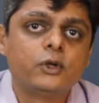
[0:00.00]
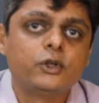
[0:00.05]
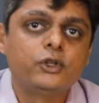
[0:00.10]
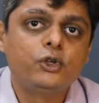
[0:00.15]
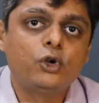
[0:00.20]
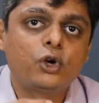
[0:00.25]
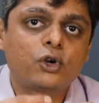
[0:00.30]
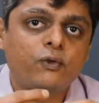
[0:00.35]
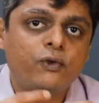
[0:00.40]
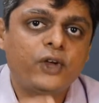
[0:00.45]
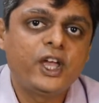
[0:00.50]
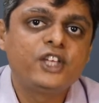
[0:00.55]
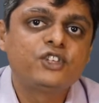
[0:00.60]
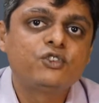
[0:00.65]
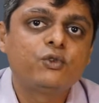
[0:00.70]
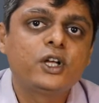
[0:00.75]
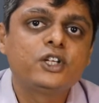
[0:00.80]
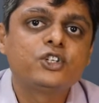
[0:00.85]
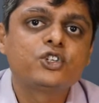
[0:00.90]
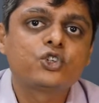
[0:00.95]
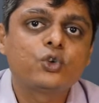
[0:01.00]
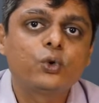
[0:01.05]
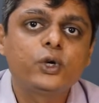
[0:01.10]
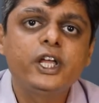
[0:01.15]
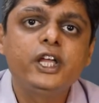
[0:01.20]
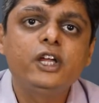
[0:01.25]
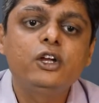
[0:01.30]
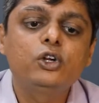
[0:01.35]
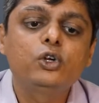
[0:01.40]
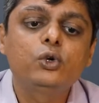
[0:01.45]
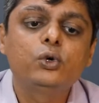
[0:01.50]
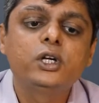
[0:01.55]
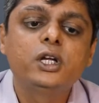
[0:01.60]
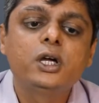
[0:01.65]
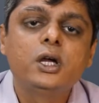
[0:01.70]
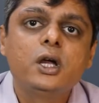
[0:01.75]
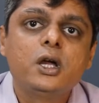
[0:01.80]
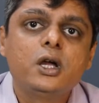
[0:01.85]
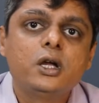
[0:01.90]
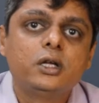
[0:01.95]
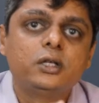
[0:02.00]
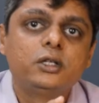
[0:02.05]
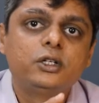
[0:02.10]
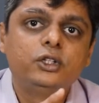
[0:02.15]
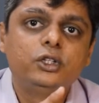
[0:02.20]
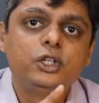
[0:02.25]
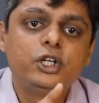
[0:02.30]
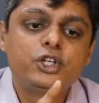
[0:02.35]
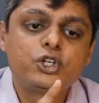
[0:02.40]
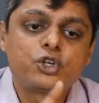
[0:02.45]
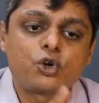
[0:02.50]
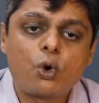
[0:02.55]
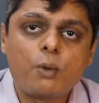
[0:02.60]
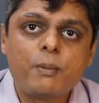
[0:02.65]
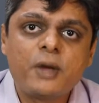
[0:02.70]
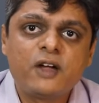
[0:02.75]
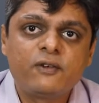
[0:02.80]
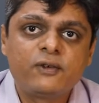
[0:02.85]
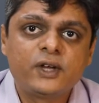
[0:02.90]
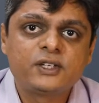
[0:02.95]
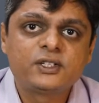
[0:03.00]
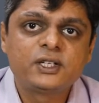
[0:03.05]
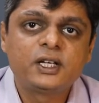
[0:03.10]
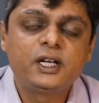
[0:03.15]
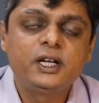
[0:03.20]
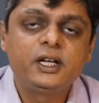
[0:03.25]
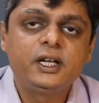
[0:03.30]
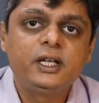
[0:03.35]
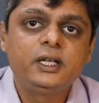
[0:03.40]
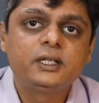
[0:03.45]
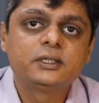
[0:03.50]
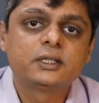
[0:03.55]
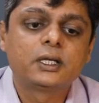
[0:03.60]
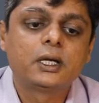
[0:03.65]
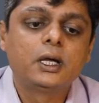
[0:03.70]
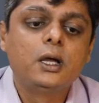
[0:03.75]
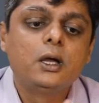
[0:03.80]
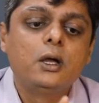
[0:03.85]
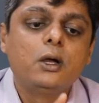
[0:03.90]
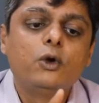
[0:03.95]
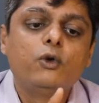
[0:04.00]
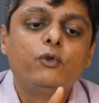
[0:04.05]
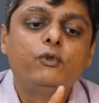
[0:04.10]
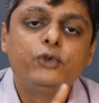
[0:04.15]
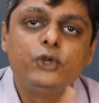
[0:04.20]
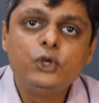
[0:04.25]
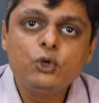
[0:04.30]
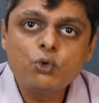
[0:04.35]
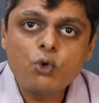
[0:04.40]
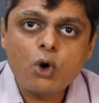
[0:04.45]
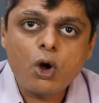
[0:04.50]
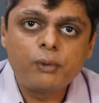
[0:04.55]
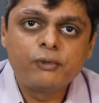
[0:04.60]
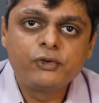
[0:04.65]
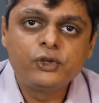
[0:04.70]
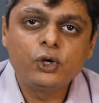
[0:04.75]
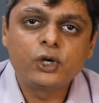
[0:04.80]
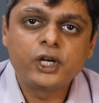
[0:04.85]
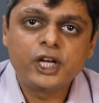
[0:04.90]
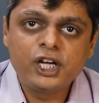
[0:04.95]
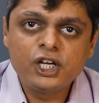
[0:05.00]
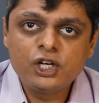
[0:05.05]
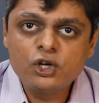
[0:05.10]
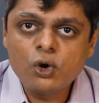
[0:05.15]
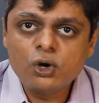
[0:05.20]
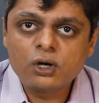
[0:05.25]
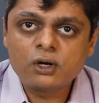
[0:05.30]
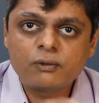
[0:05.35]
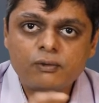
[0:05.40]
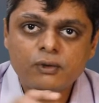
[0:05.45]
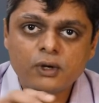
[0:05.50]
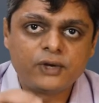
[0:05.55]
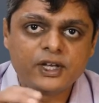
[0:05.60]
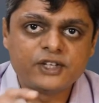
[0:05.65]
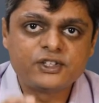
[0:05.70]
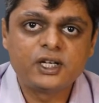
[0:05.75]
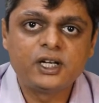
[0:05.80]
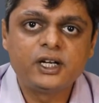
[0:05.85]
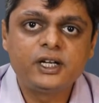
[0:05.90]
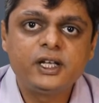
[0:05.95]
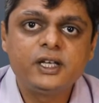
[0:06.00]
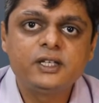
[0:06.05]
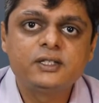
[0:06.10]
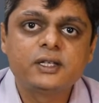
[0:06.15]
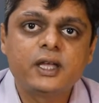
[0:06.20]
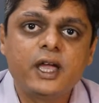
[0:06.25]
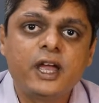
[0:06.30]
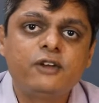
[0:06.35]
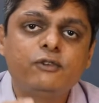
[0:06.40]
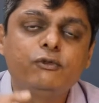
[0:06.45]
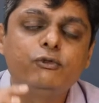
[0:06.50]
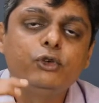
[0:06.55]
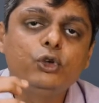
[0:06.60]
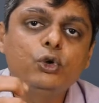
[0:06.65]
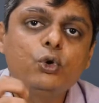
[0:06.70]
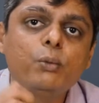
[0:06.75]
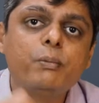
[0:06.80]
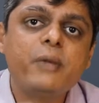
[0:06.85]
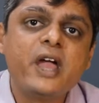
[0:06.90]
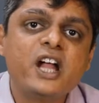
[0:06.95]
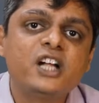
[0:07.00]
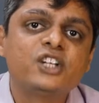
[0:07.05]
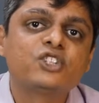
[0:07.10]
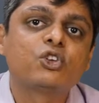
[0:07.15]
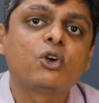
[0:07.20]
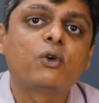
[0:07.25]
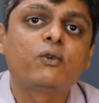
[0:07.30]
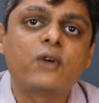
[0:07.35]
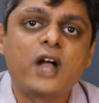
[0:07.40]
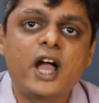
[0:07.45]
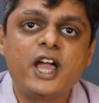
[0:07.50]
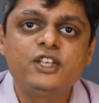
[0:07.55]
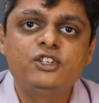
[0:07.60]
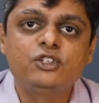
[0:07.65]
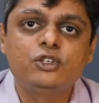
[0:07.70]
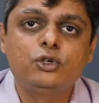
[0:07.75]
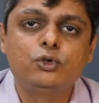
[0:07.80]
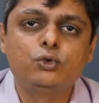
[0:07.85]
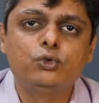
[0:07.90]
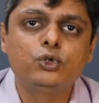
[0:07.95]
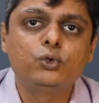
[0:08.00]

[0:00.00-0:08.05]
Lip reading: Your phase 1 should include the trauma facilities, few of your indoor facilities and few beds of ICU.